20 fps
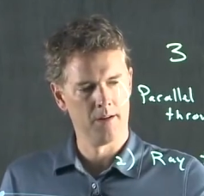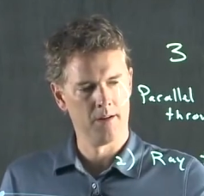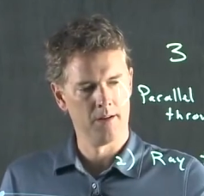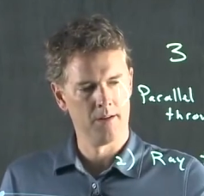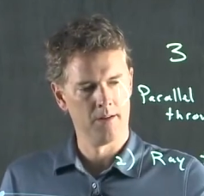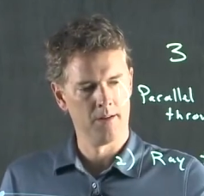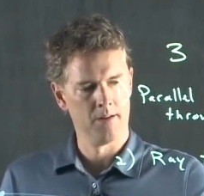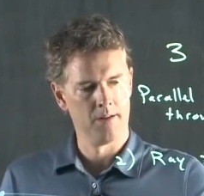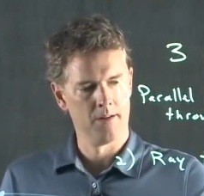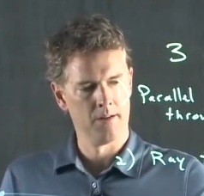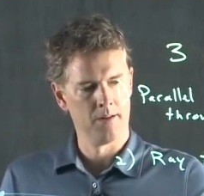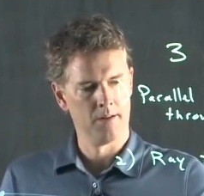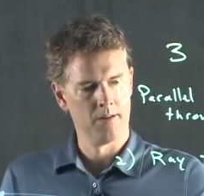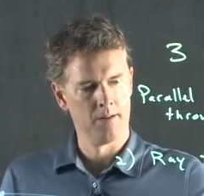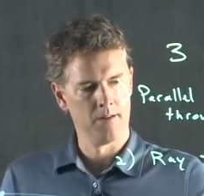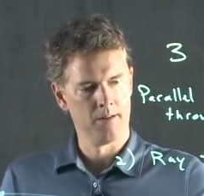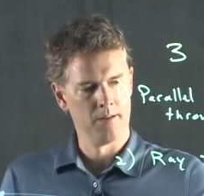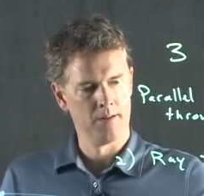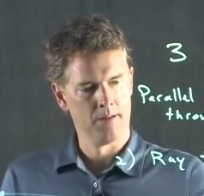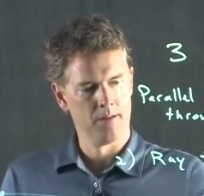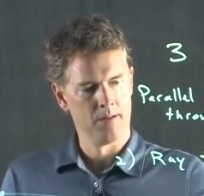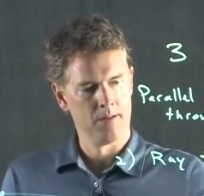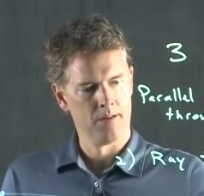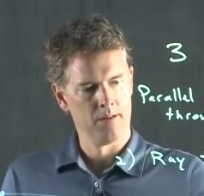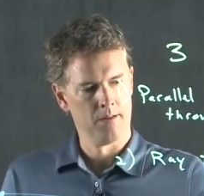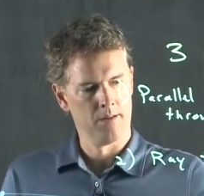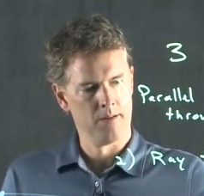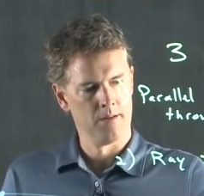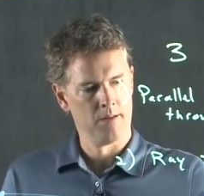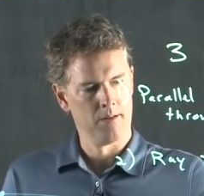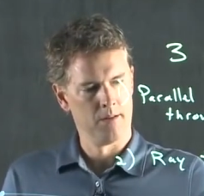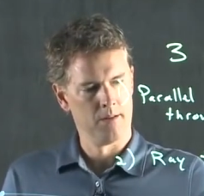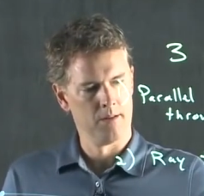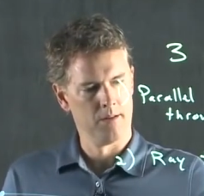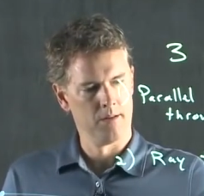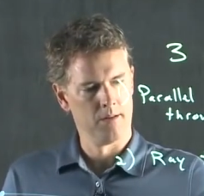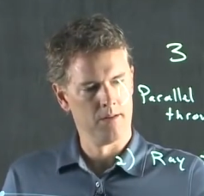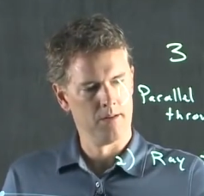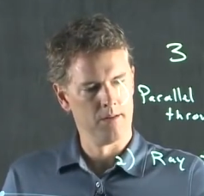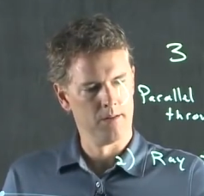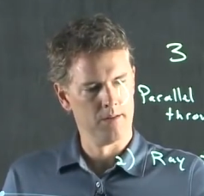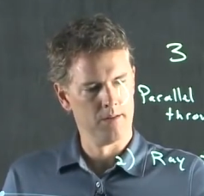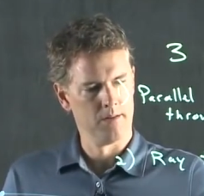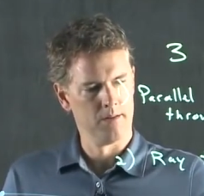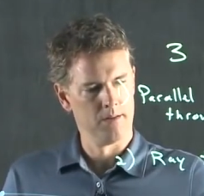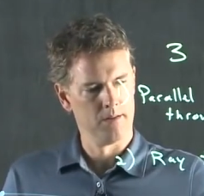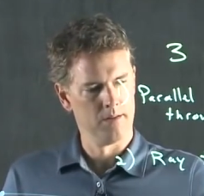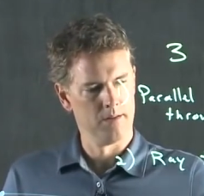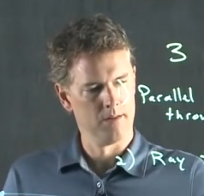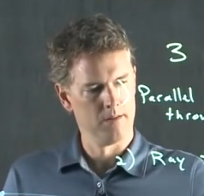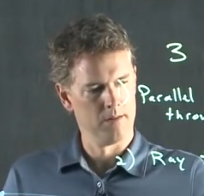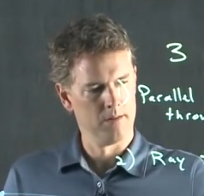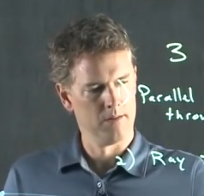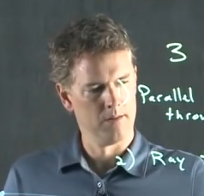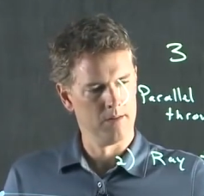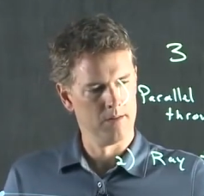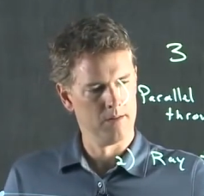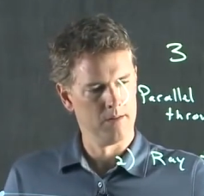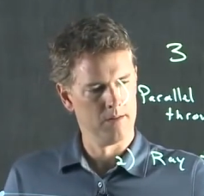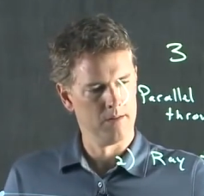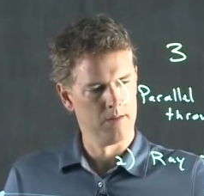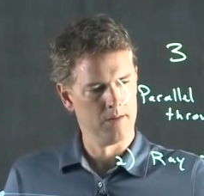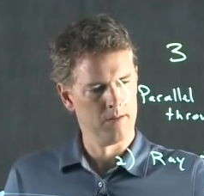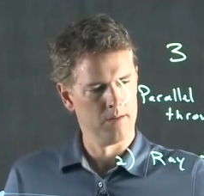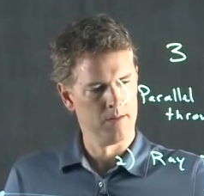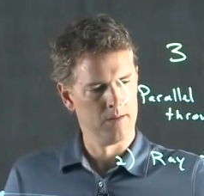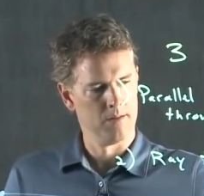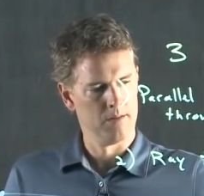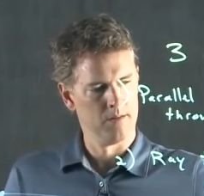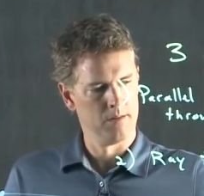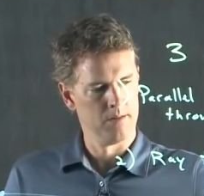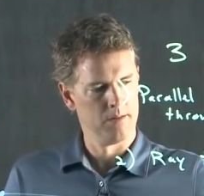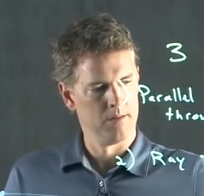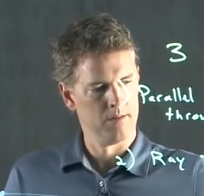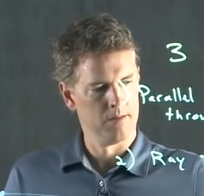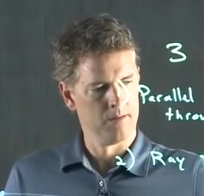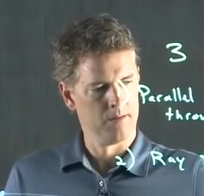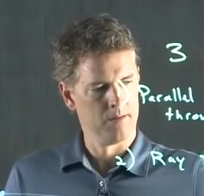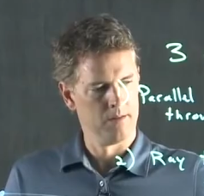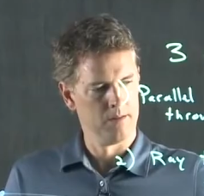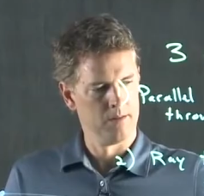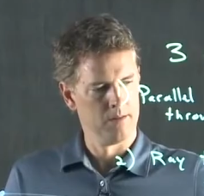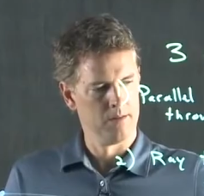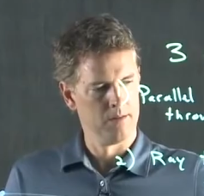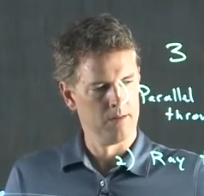Nothing is said.